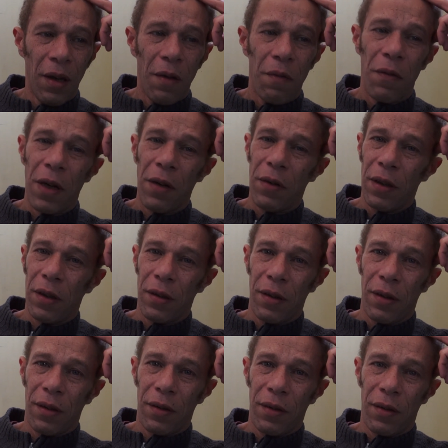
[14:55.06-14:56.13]

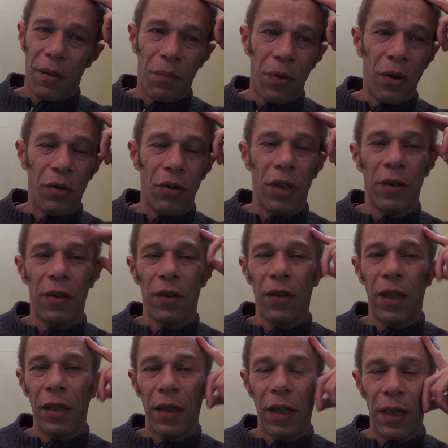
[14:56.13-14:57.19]
various approaches and
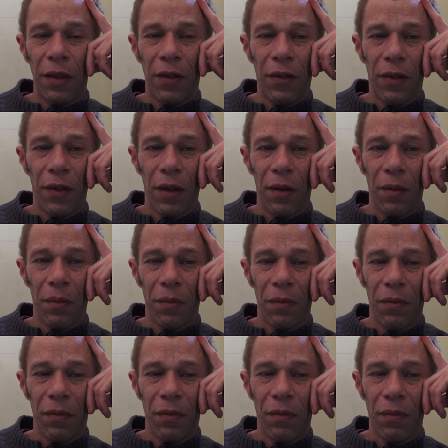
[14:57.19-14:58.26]
techniques.
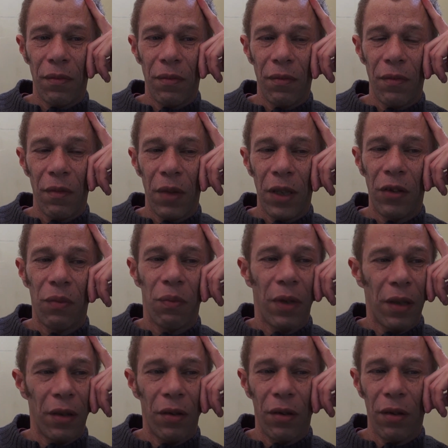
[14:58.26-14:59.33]
which
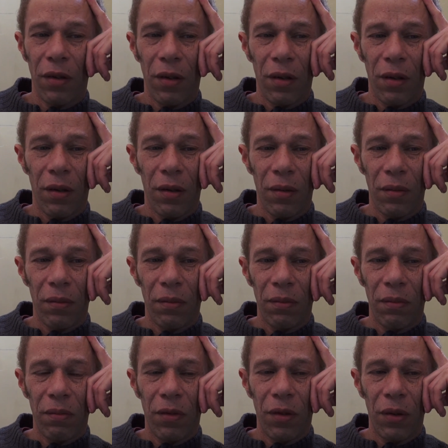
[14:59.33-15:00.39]
when you're
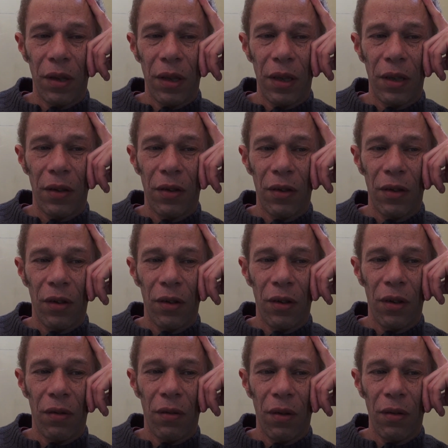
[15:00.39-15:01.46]
doing it on
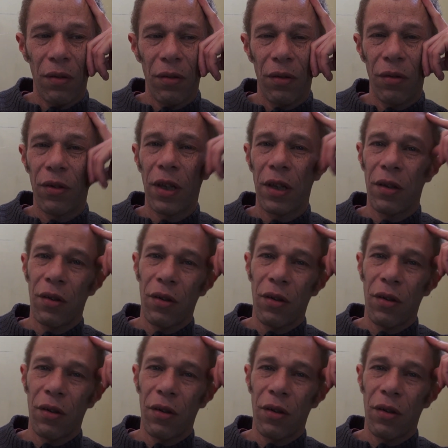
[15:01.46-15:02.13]
your own, you tend